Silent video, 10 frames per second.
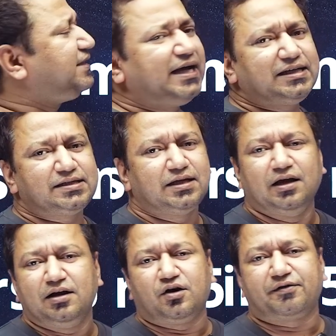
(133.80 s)
it
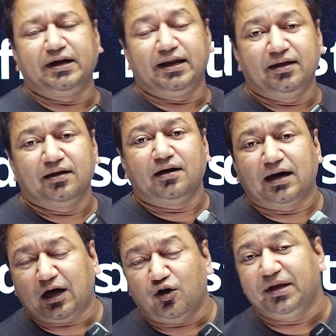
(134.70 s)
has? Not really.
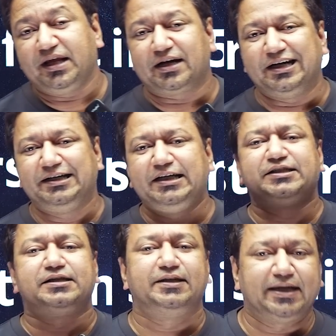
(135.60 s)
How many
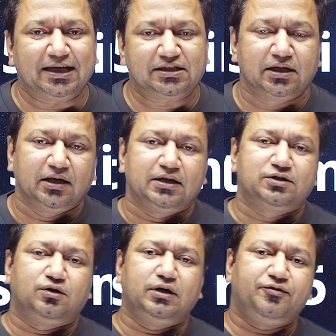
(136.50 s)
conditions it has?
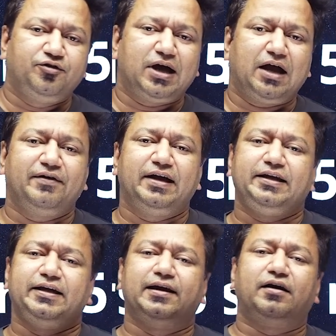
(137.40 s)
So if you have
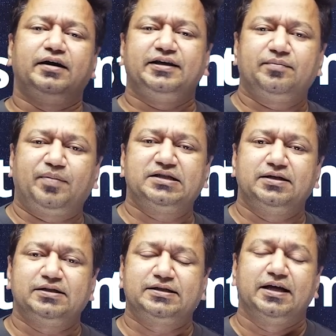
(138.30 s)
any LRDI
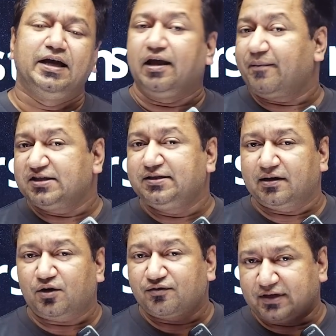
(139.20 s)
puzzles, in puzzles there
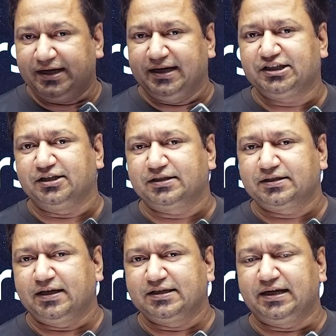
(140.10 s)
are a lot of
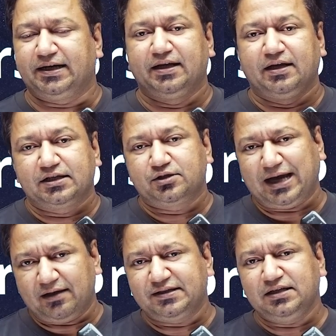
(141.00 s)
conditions, isn't it? So
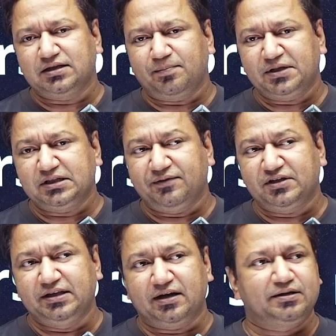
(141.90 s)
I have seen some puzzles in
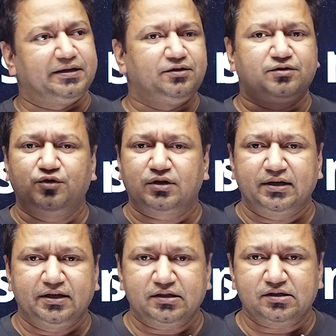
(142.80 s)
which there are 3 to 4
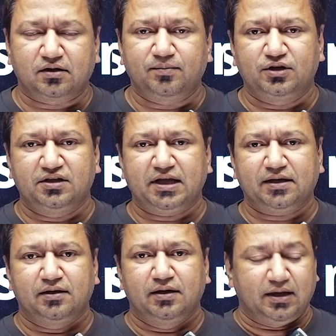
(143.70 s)
conditions, not more than
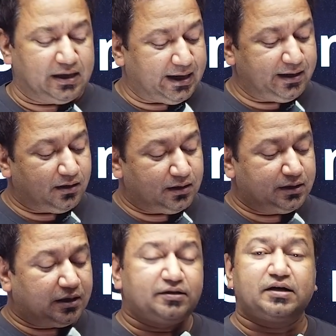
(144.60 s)
that. And
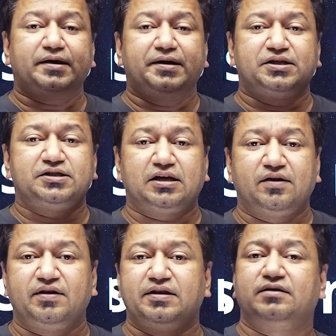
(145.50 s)
the other conditions are
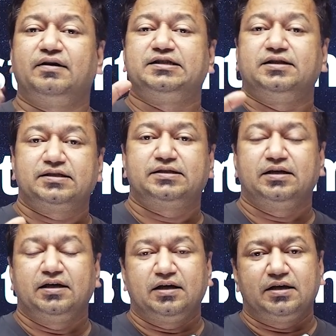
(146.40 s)
given in the
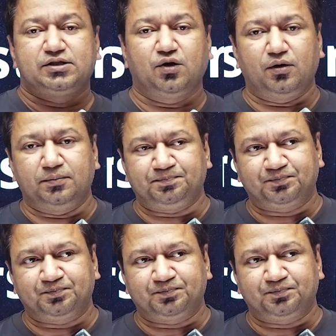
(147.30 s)
questions. So